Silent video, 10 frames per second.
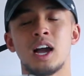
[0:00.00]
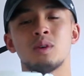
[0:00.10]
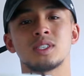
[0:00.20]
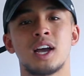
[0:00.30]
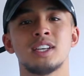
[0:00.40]
I
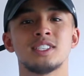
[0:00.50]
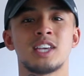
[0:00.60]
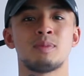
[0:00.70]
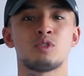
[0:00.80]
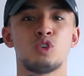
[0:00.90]
was kind of
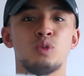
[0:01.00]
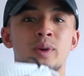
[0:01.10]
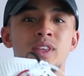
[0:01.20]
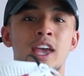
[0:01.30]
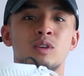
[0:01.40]
skeptical
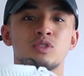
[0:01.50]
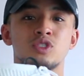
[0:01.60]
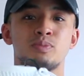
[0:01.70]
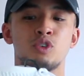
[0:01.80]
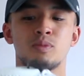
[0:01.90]
about the ankle
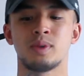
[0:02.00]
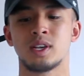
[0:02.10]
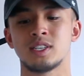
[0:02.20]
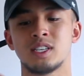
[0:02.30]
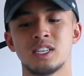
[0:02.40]
support
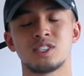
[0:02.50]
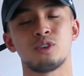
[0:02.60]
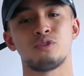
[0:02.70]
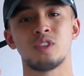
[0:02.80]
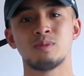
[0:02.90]
because it looked
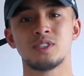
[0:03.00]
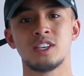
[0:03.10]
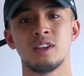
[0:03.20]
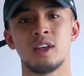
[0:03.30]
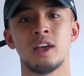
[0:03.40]
so
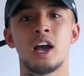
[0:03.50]
flimsy.